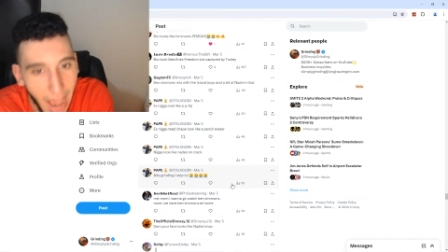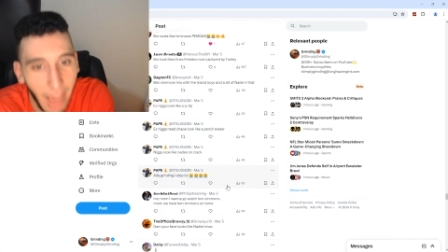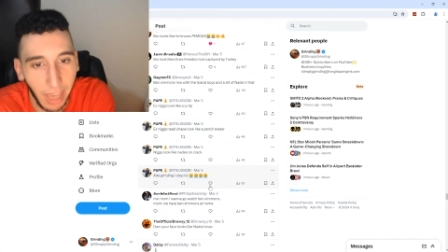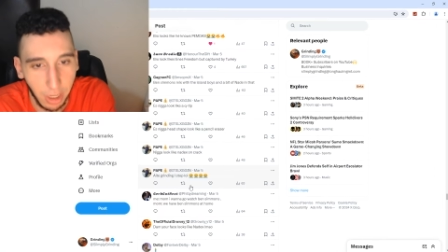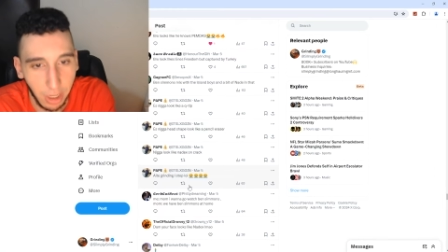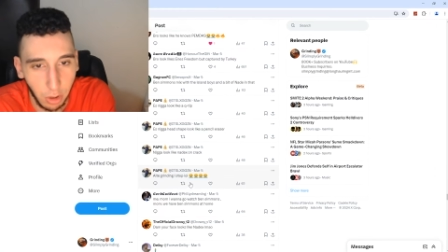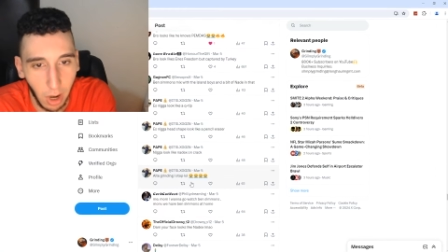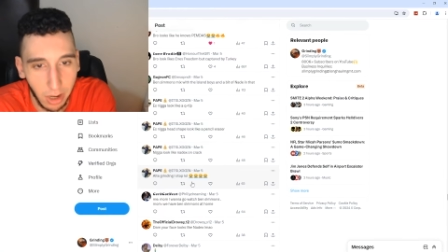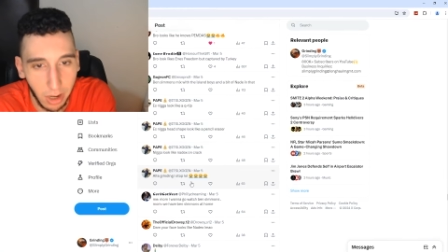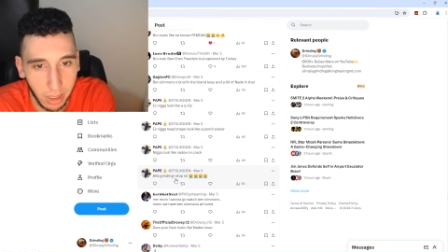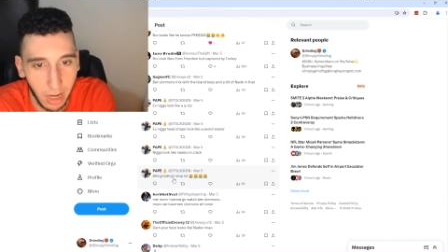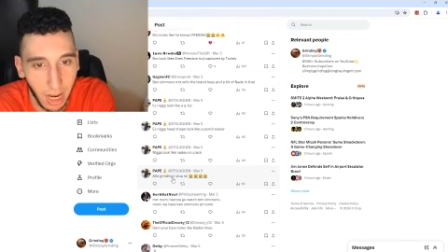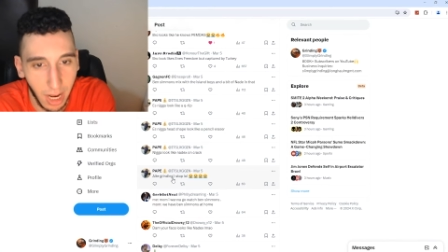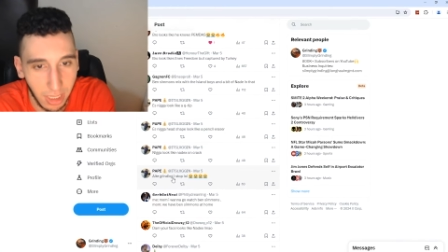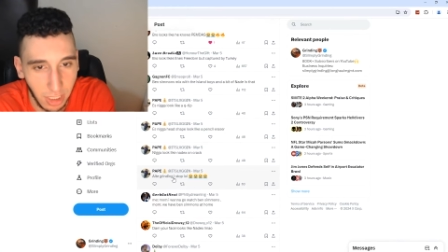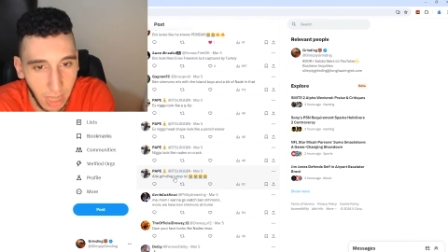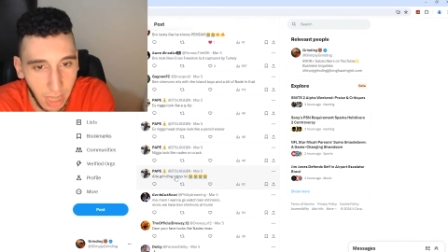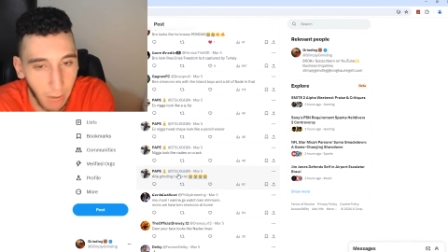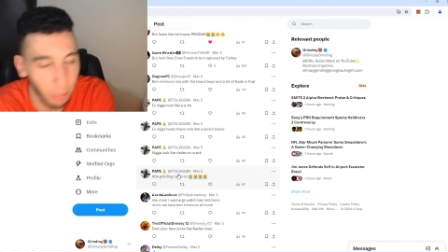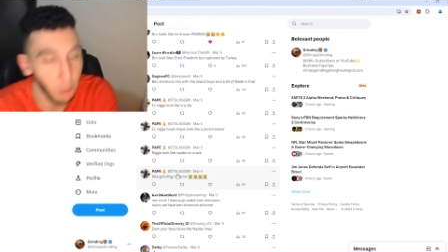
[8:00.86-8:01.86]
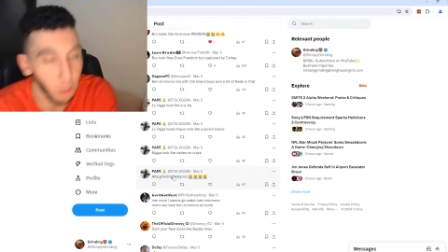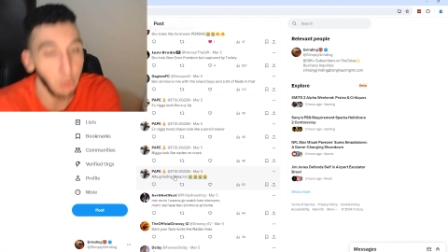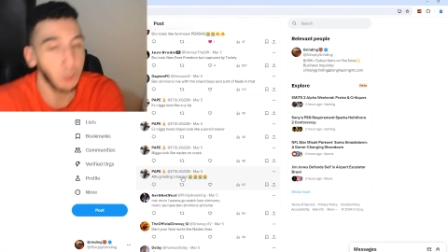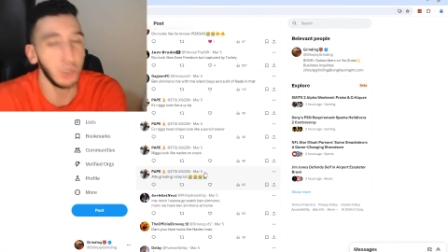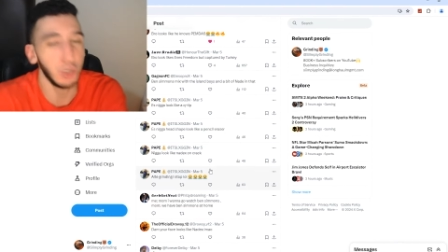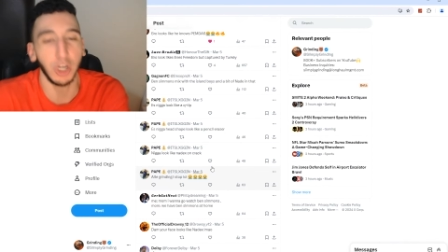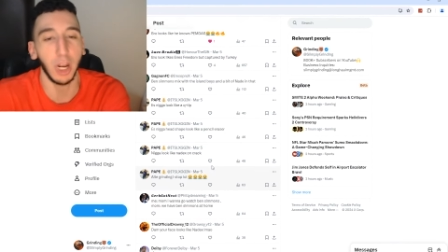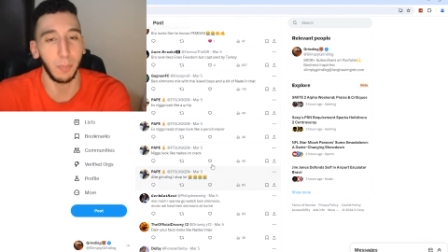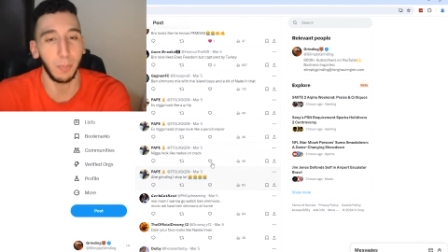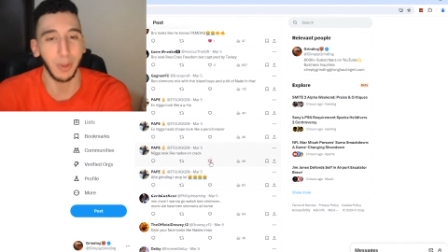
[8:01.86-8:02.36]
grind and I stop. You
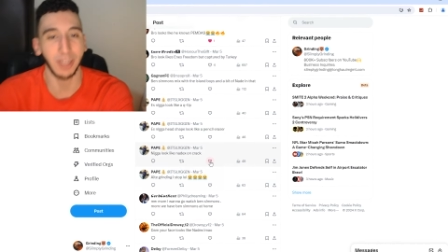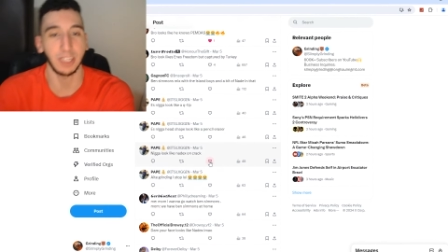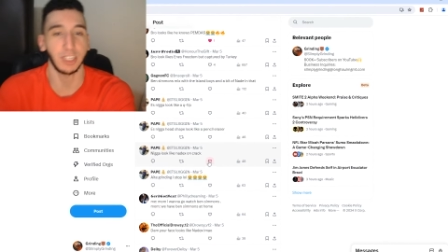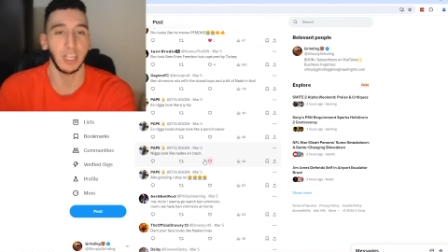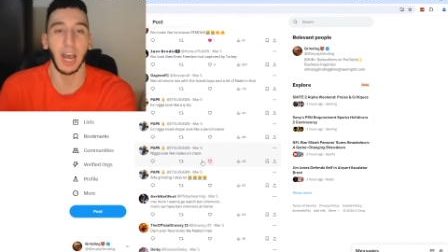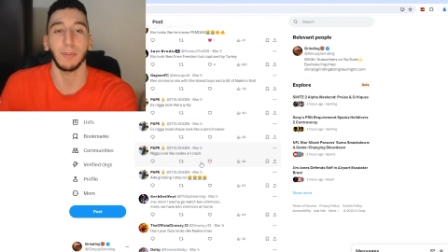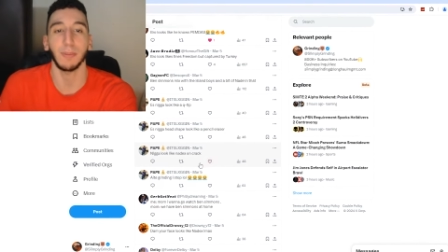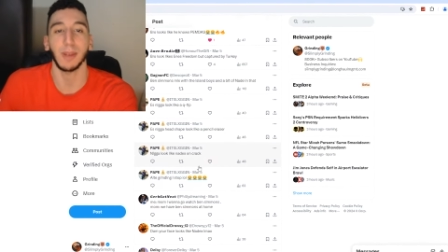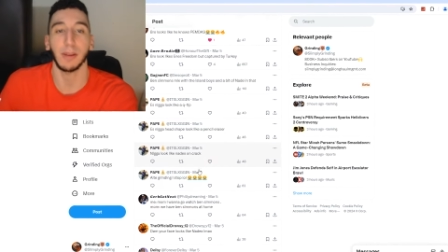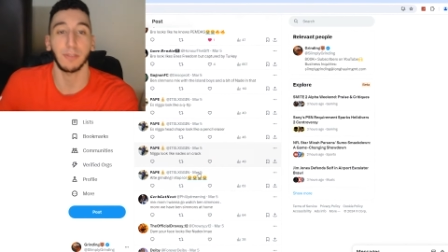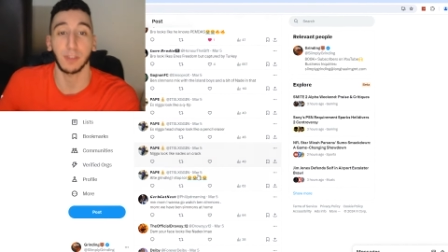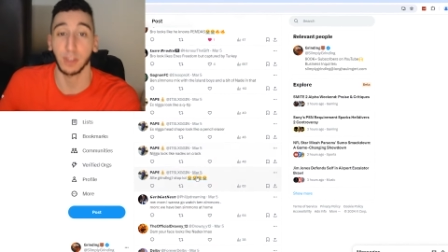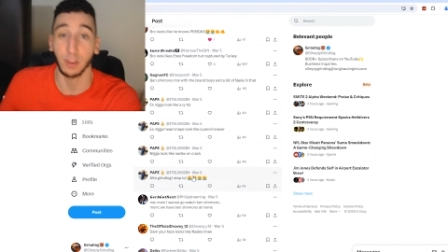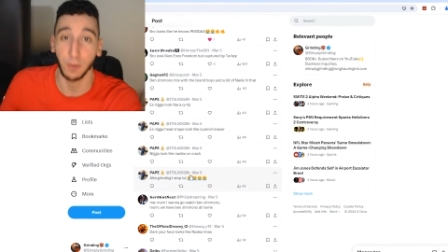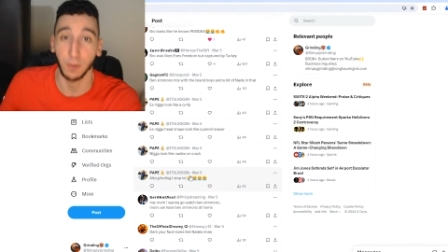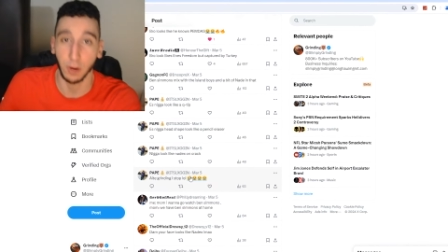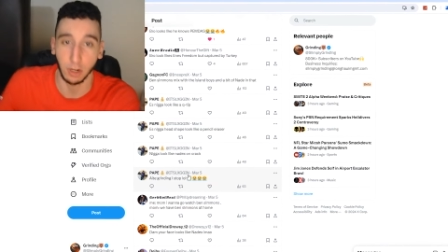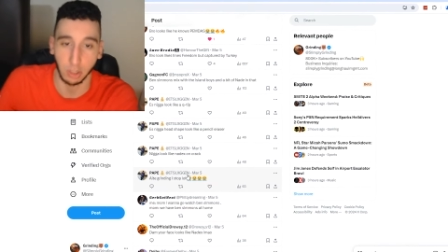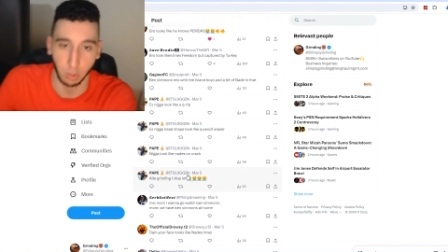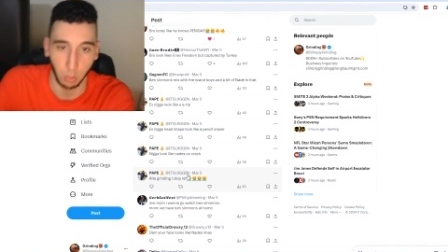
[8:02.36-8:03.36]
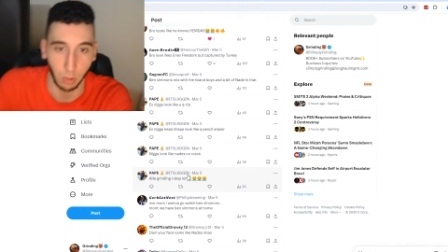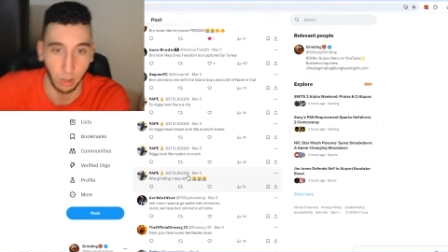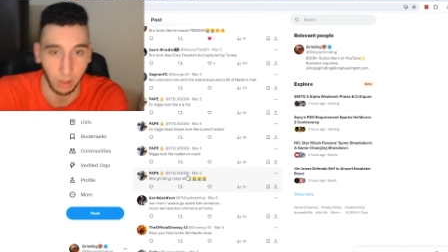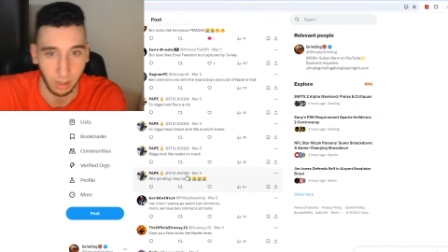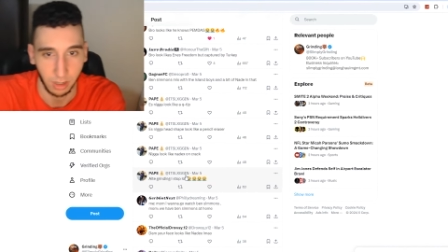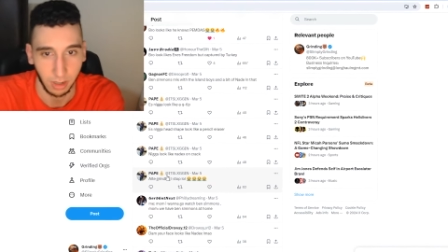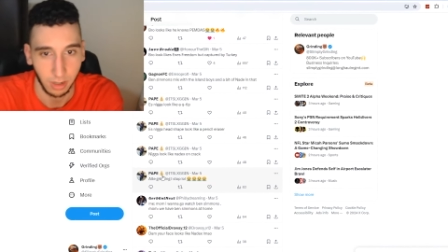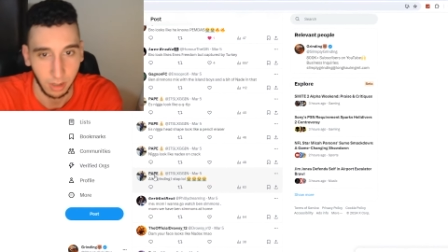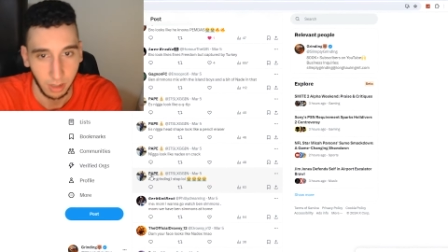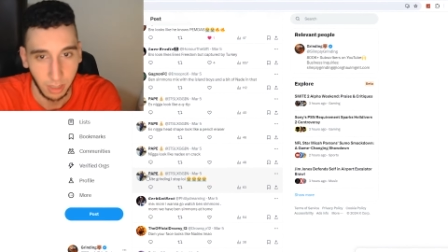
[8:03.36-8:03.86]
should have been stopped after the first one.
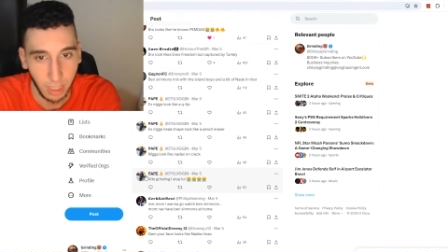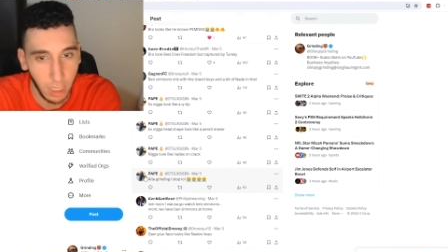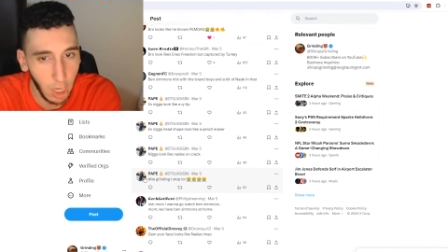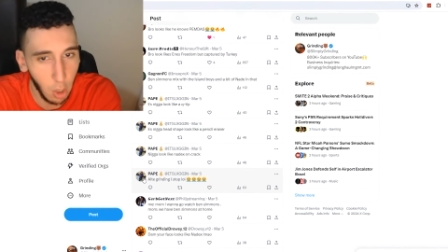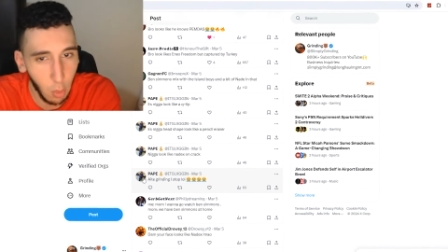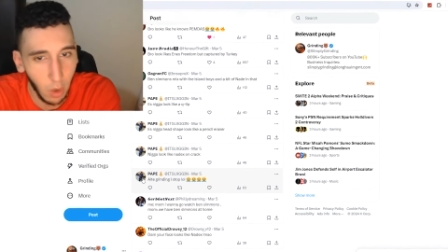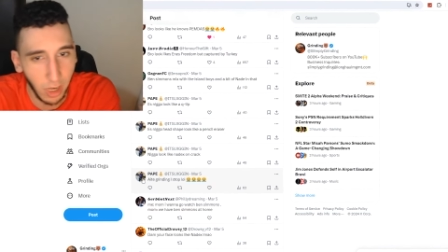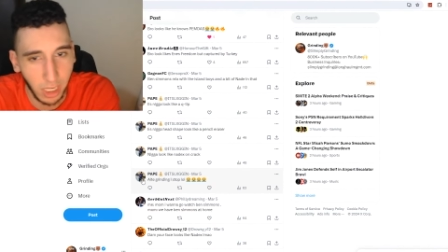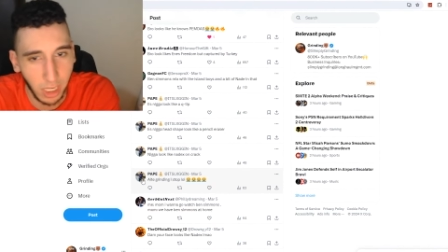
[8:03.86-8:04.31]
You know what? You